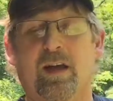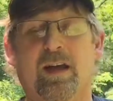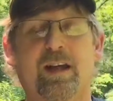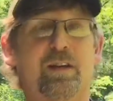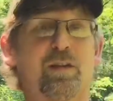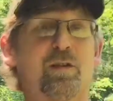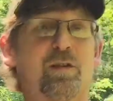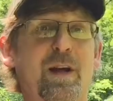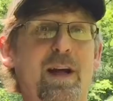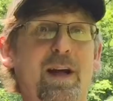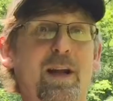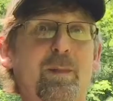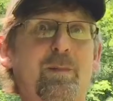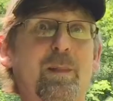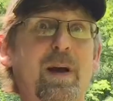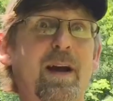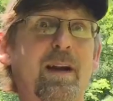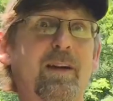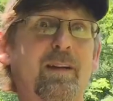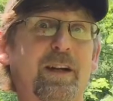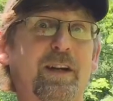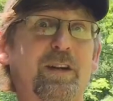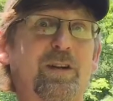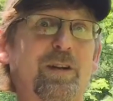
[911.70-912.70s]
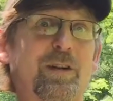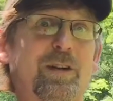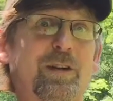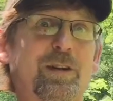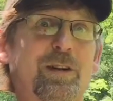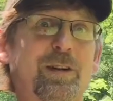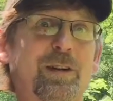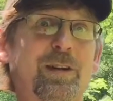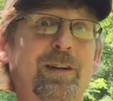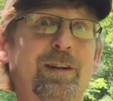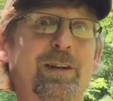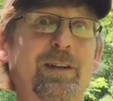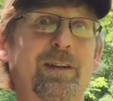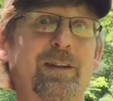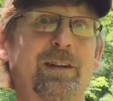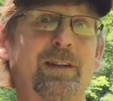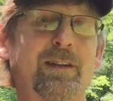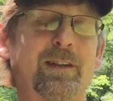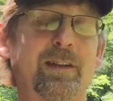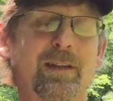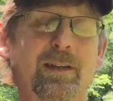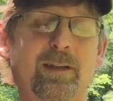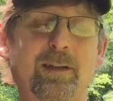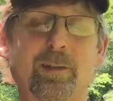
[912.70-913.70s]
and you had a battery charger,
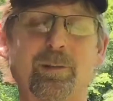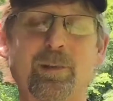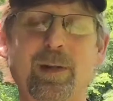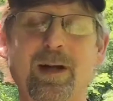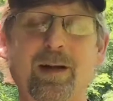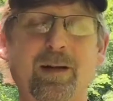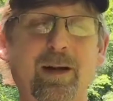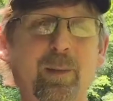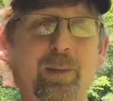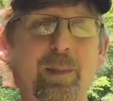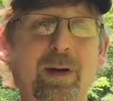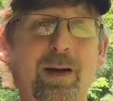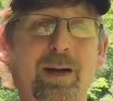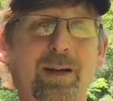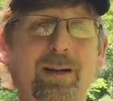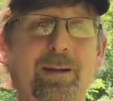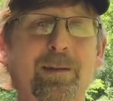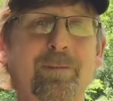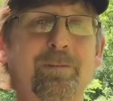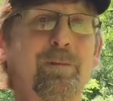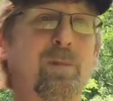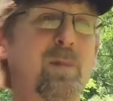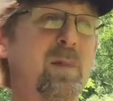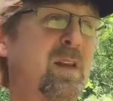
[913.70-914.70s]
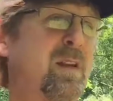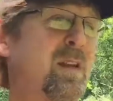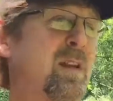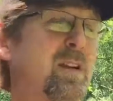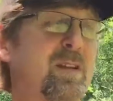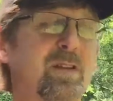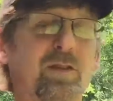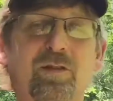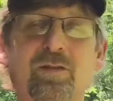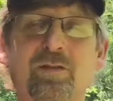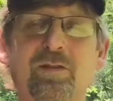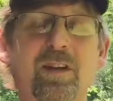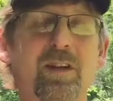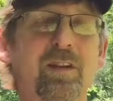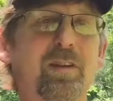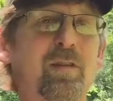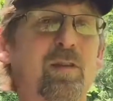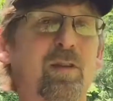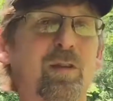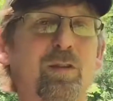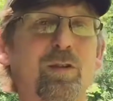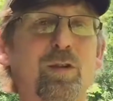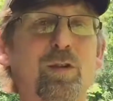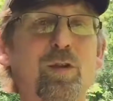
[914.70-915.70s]
battery pack, just set it
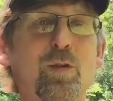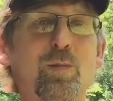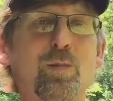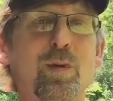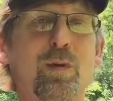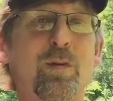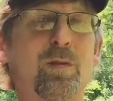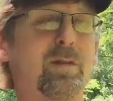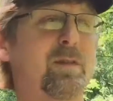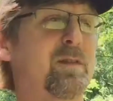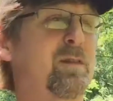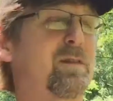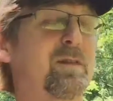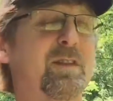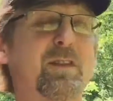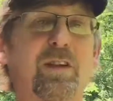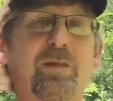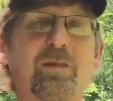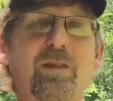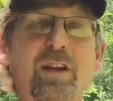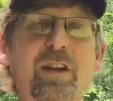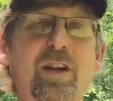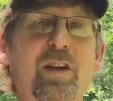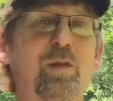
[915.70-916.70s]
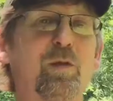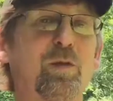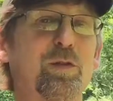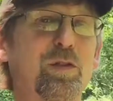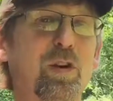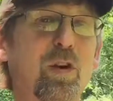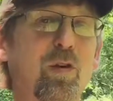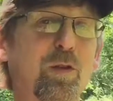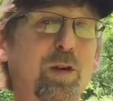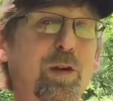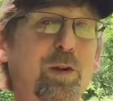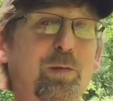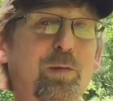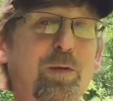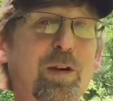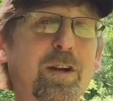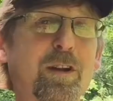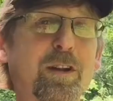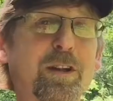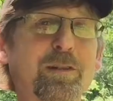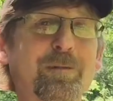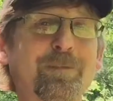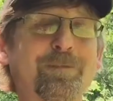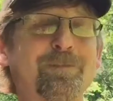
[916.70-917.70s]
on loop. Your video is always
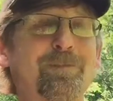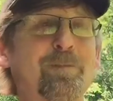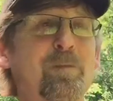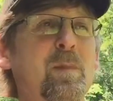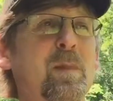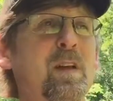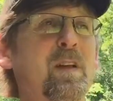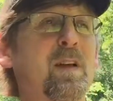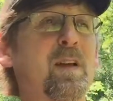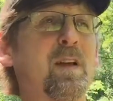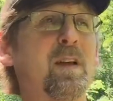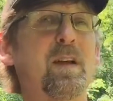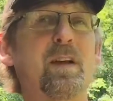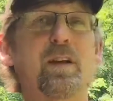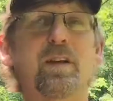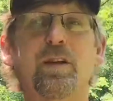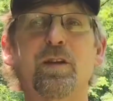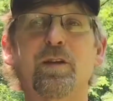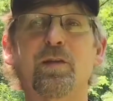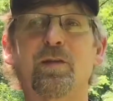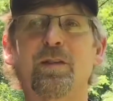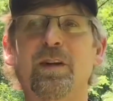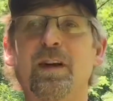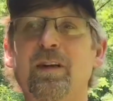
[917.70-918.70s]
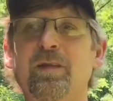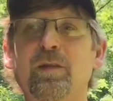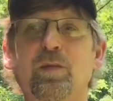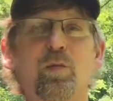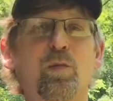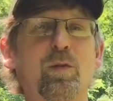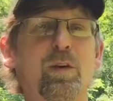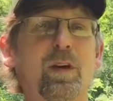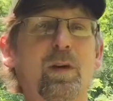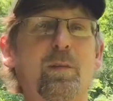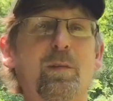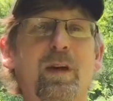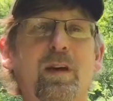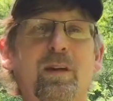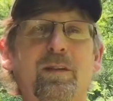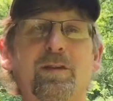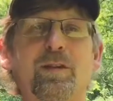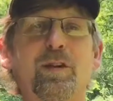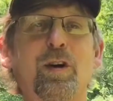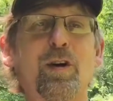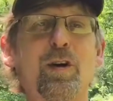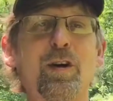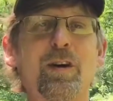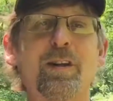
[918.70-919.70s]
running. You don't have to worry about
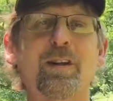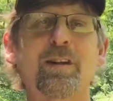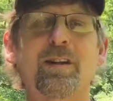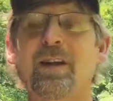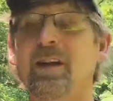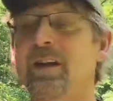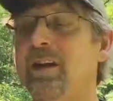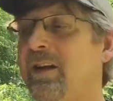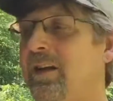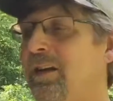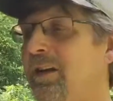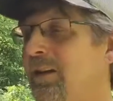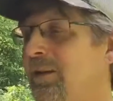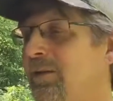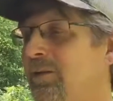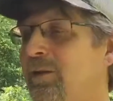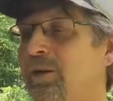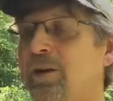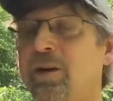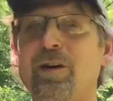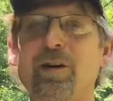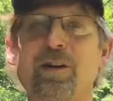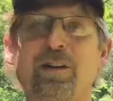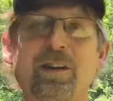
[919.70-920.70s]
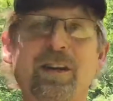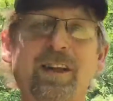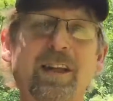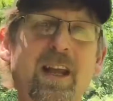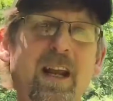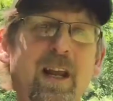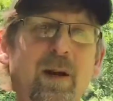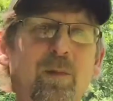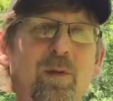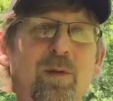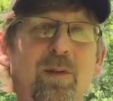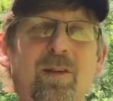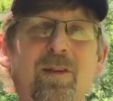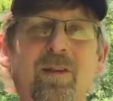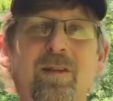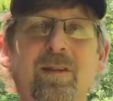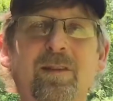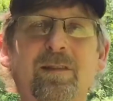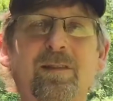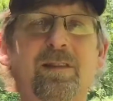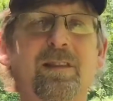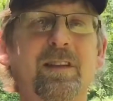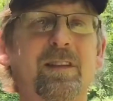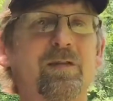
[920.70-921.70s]
turning the camera
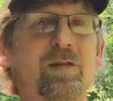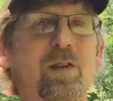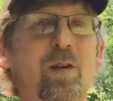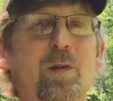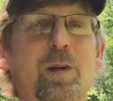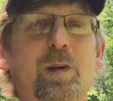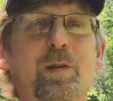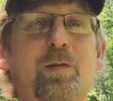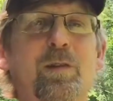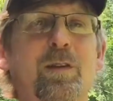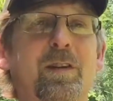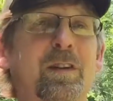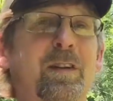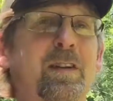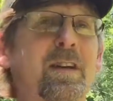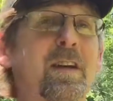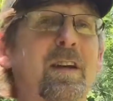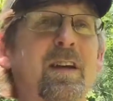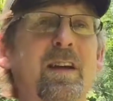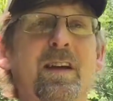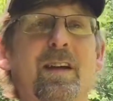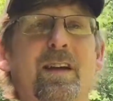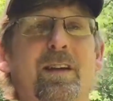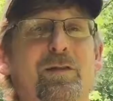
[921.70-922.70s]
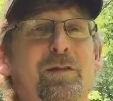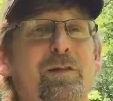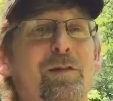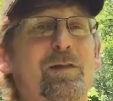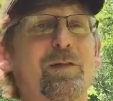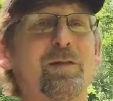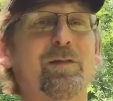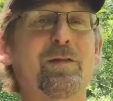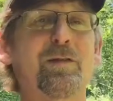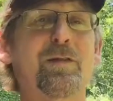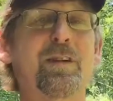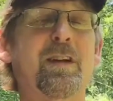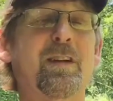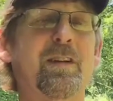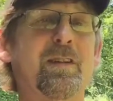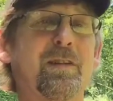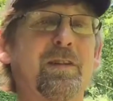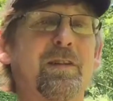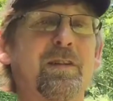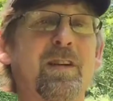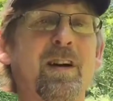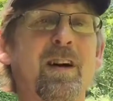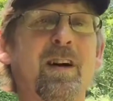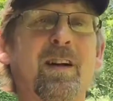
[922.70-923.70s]
on. It's always running. As soon as you take
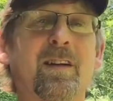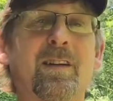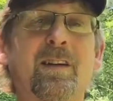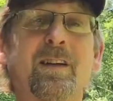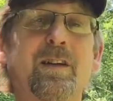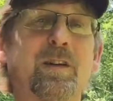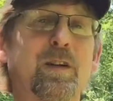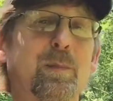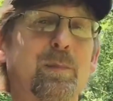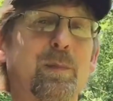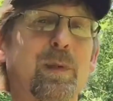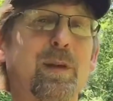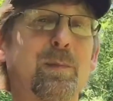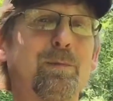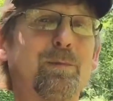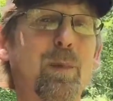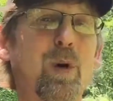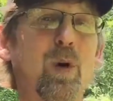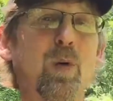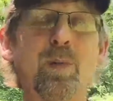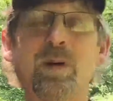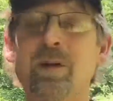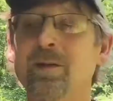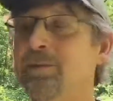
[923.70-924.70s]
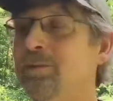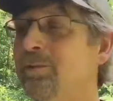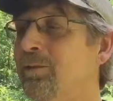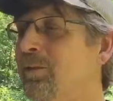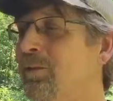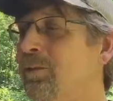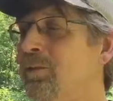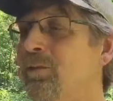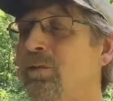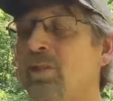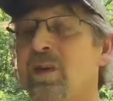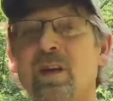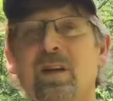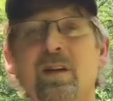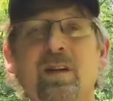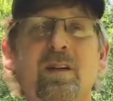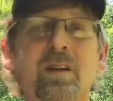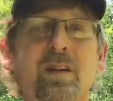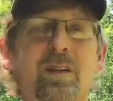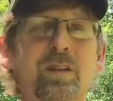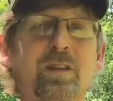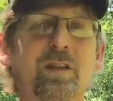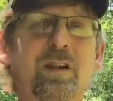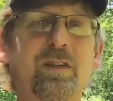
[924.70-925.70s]
your shot, get your big moment,
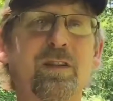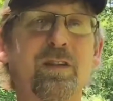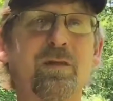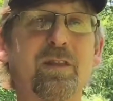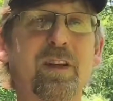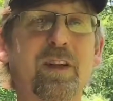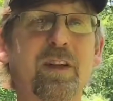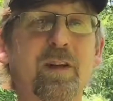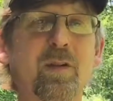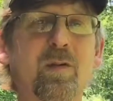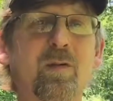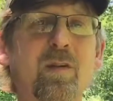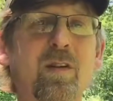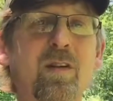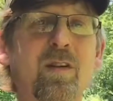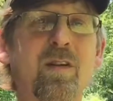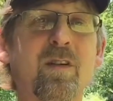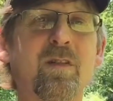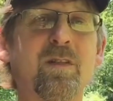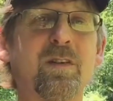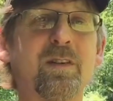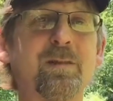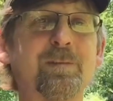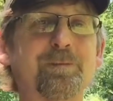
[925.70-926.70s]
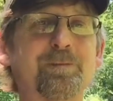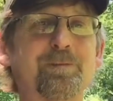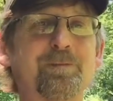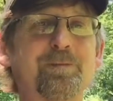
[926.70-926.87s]
shut the video off,